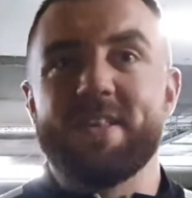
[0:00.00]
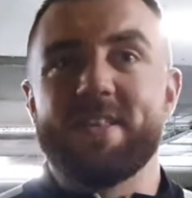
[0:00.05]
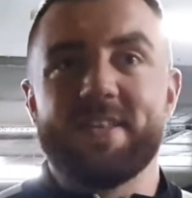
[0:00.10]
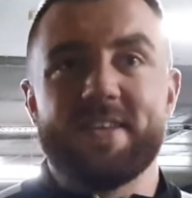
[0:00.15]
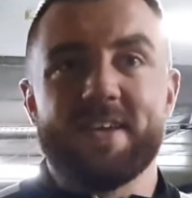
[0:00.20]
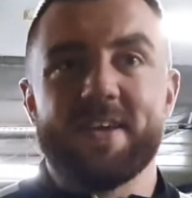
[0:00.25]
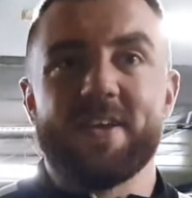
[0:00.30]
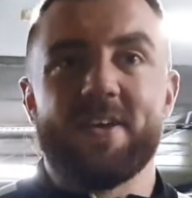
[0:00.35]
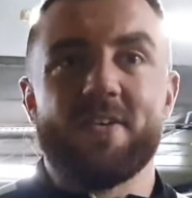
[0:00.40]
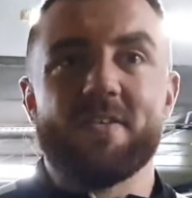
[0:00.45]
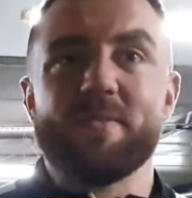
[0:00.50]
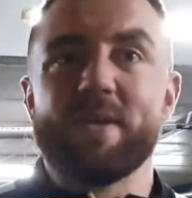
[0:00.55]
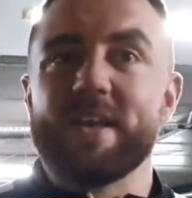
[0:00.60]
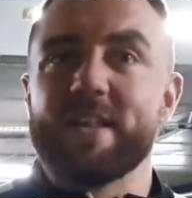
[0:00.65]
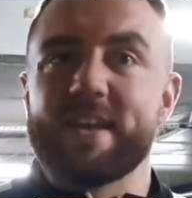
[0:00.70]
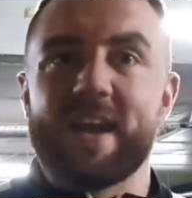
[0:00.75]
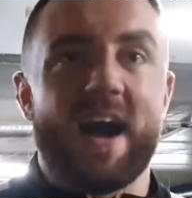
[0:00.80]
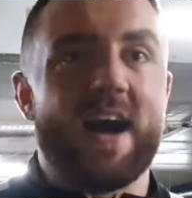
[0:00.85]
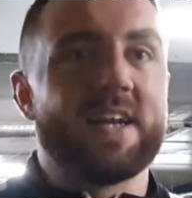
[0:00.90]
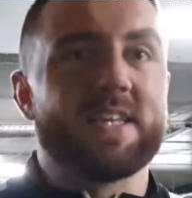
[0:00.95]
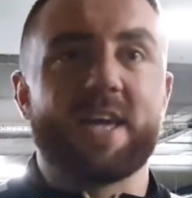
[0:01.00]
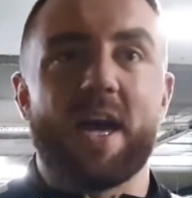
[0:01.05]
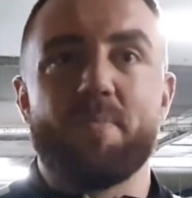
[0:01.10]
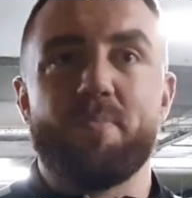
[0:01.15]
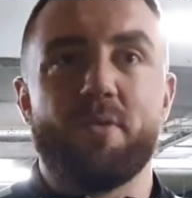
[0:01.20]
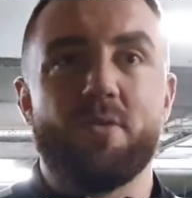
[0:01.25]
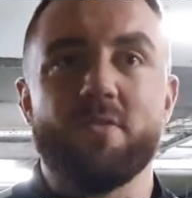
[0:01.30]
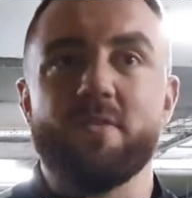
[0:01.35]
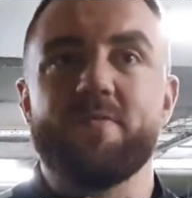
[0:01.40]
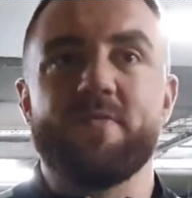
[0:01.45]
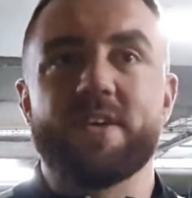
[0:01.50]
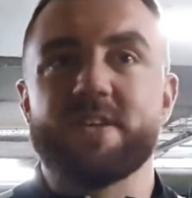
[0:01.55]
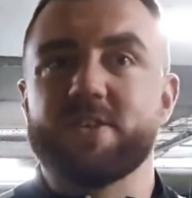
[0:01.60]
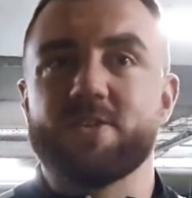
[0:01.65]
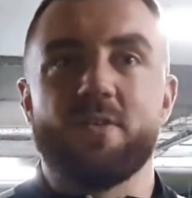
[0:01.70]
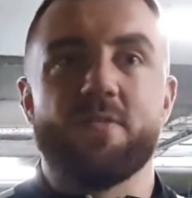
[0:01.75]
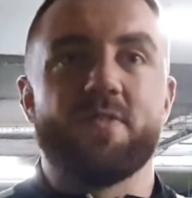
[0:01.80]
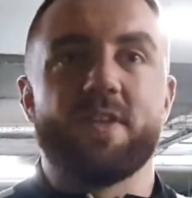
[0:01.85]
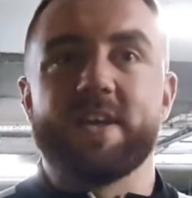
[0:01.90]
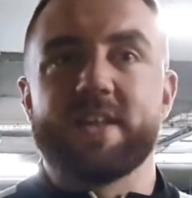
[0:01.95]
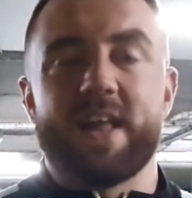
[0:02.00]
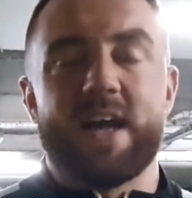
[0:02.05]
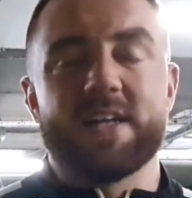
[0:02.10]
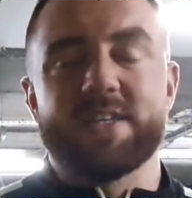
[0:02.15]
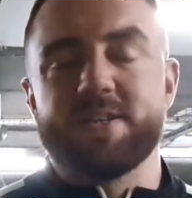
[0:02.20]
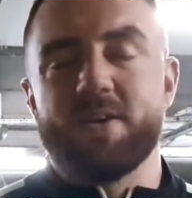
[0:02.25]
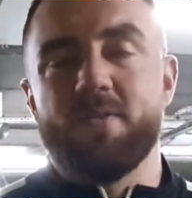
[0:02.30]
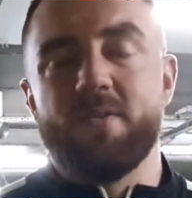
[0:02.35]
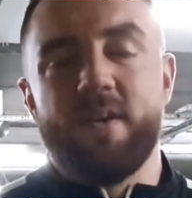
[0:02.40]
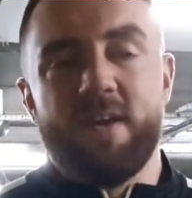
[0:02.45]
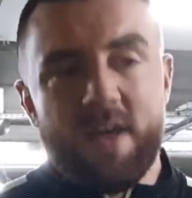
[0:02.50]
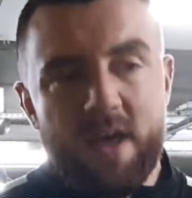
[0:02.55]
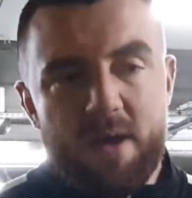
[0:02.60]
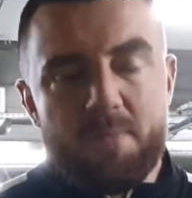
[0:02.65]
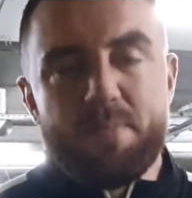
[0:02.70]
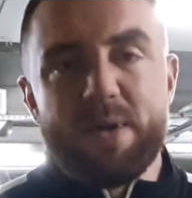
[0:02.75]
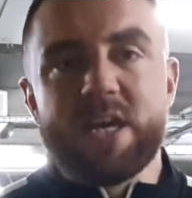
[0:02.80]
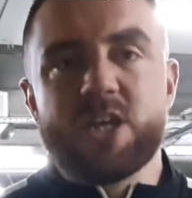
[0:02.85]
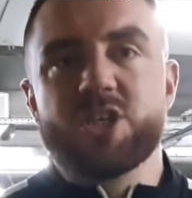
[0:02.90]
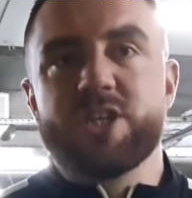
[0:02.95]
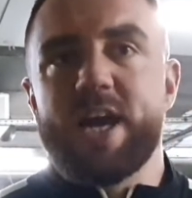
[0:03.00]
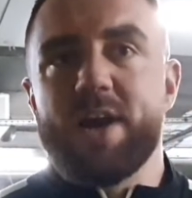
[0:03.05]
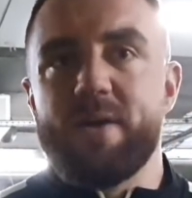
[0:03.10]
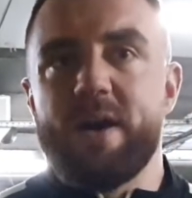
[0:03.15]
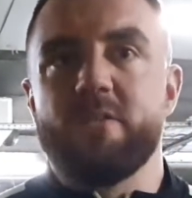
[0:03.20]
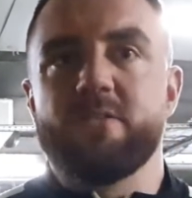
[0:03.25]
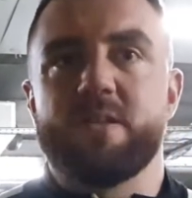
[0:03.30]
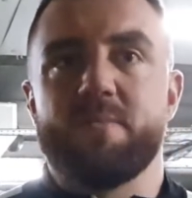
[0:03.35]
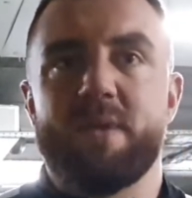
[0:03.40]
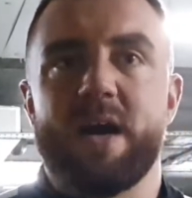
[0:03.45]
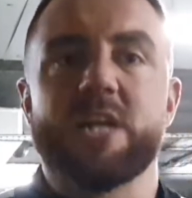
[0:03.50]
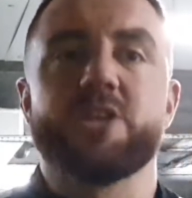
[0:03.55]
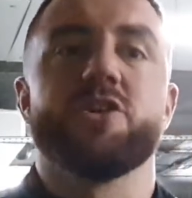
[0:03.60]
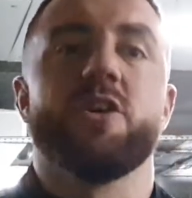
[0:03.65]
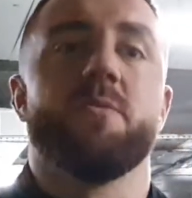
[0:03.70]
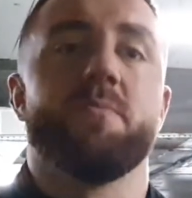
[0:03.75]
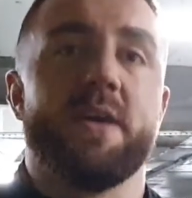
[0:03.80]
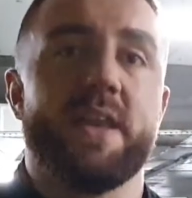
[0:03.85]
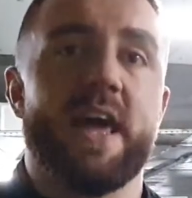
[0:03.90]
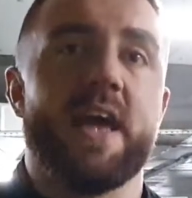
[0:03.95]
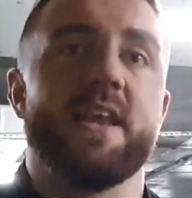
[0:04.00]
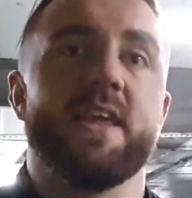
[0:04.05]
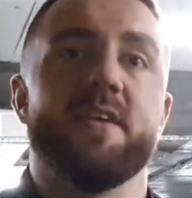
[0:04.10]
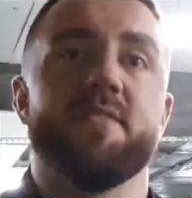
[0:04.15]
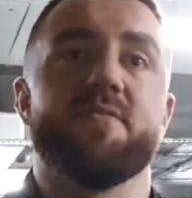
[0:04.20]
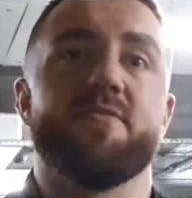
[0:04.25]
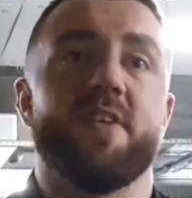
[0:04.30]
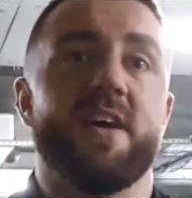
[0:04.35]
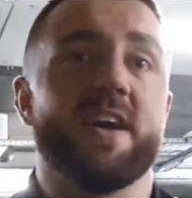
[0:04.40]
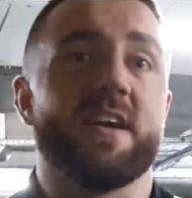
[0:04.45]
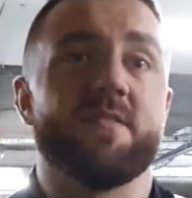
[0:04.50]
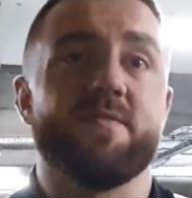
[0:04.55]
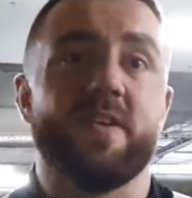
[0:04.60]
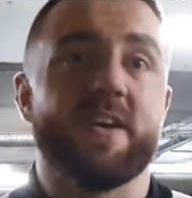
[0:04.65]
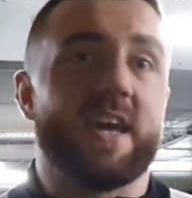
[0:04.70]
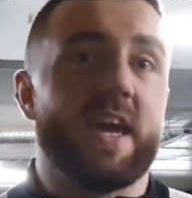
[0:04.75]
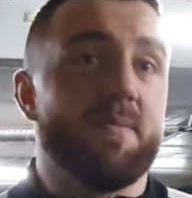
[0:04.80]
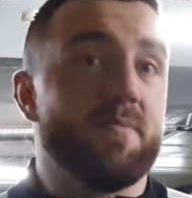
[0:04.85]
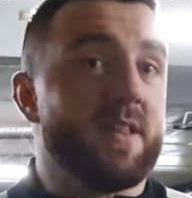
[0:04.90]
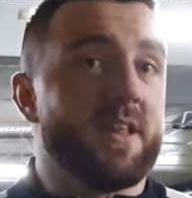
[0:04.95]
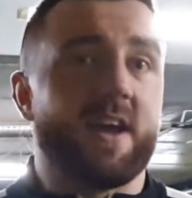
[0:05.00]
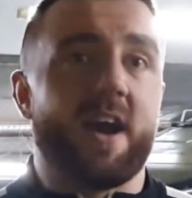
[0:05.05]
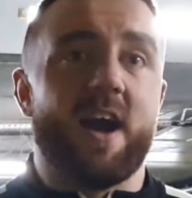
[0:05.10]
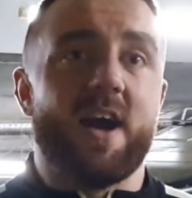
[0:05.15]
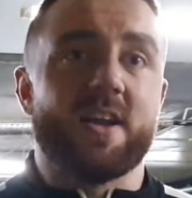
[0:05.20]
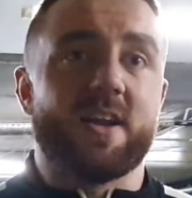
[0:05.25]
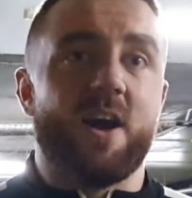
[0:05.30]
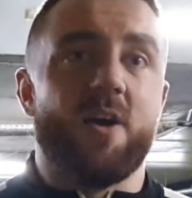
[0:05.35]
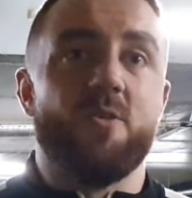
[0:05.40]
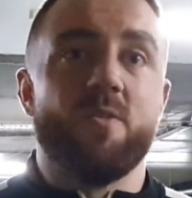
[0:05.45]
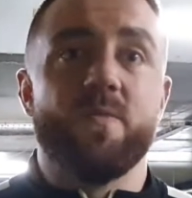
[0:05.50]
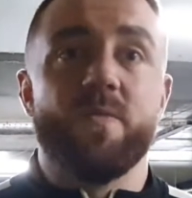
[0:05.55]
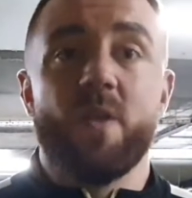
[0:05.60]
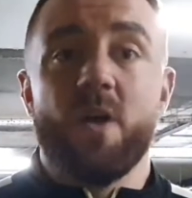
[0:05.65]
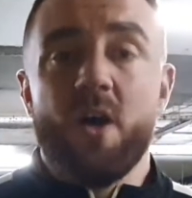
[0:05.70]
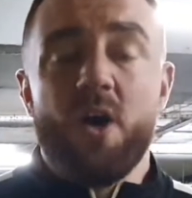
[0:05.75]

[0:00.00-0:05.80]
you know what I mean? Cards get pulled for stuff like that, so big shout out to Matchroom and Eddie and Frank for keeping the card going.